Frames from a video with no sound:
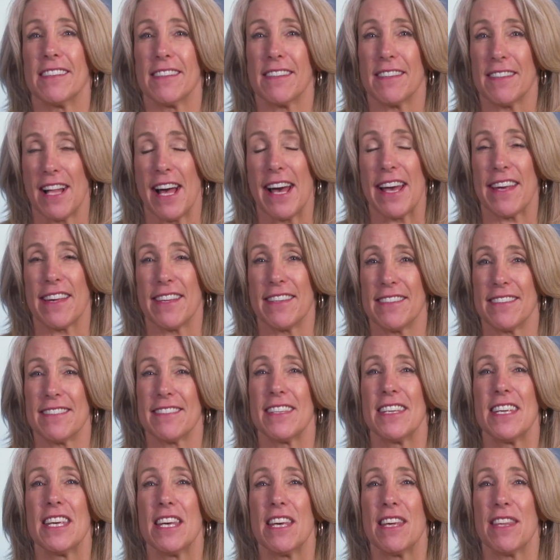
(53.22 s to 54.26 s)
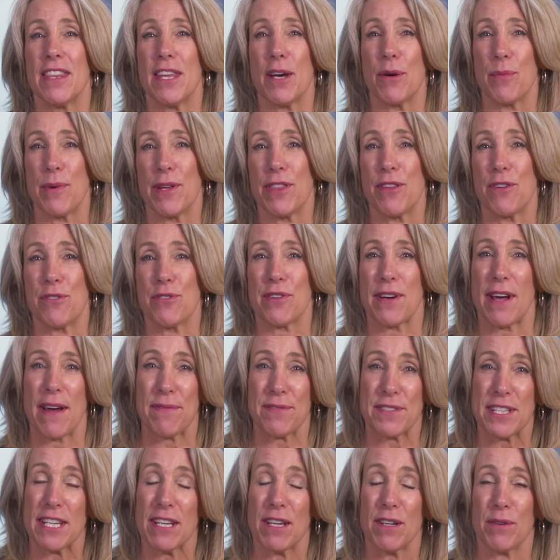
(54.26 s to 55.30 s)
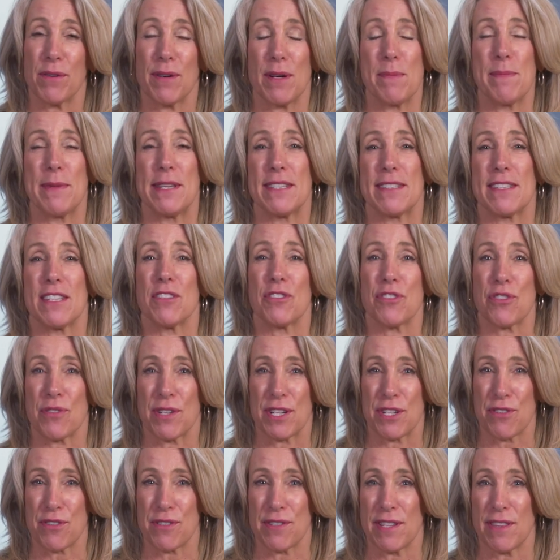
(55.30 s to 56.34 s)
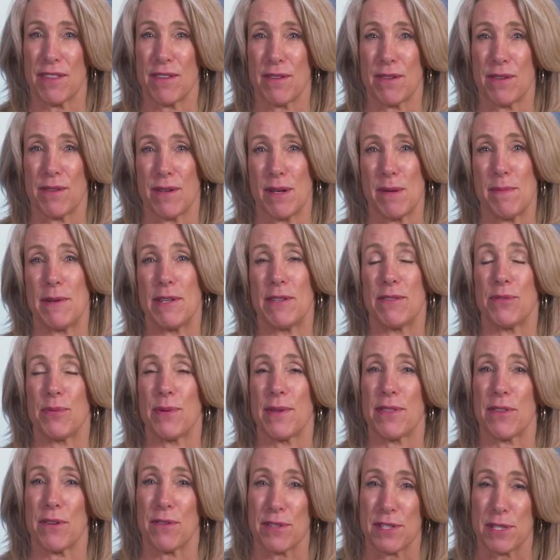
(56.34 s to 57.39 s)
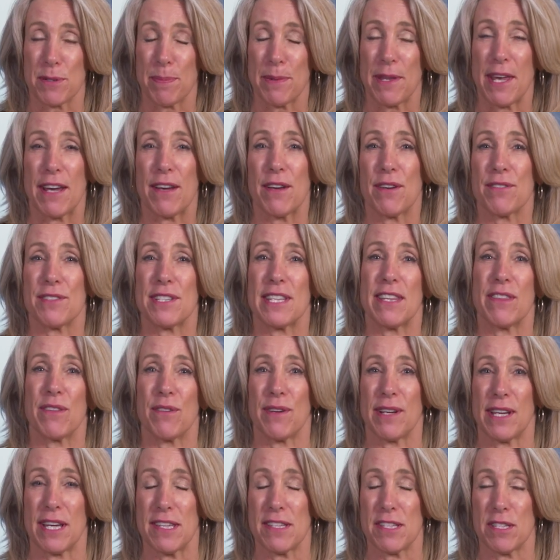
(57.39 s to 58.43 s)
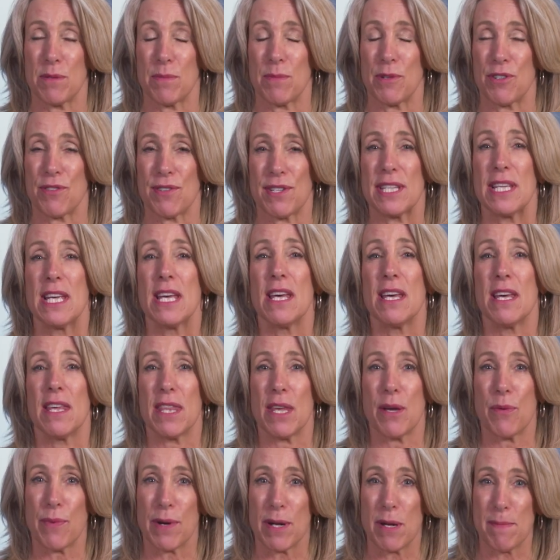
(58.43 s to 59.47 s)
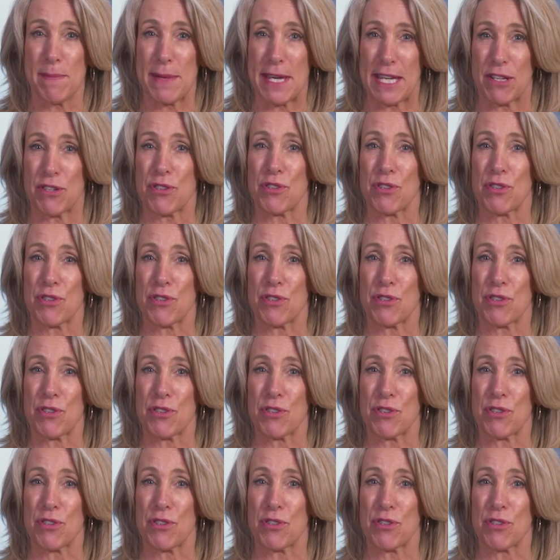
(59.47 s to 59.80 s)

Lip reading: clients that when they're drafting agreements and structuring their agreements with their suppliers and their customers, they want to make